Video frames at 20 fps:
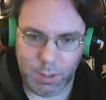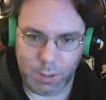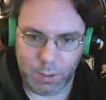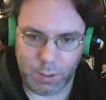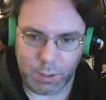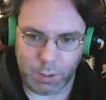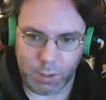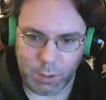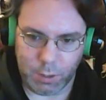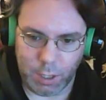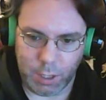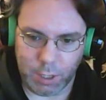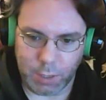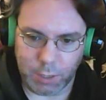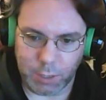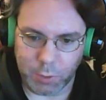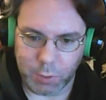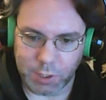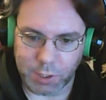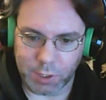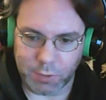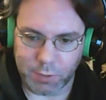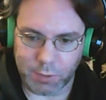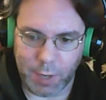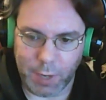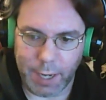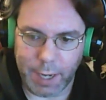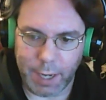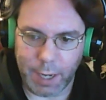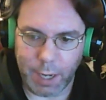your choices for
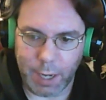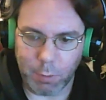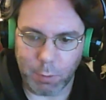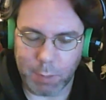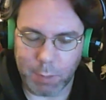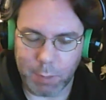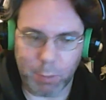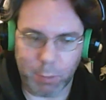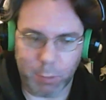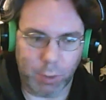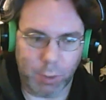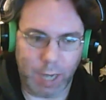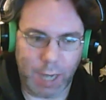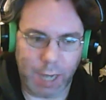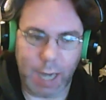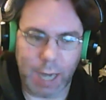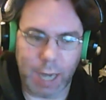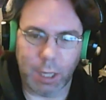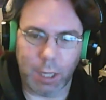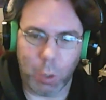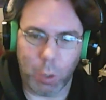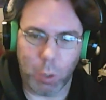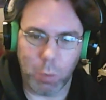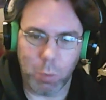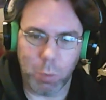hanging out with people are kind of low.